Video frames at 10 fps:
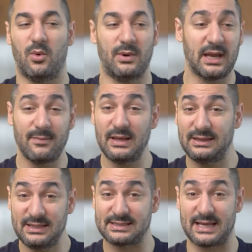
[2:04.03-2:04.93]
We can
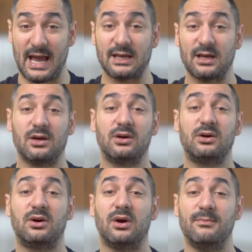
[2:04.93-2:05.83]
make this guy
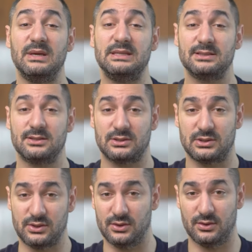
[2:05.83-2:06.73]
commit
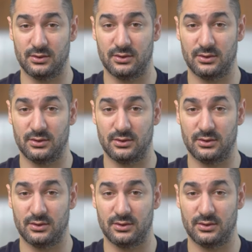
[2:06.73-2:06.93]
to you.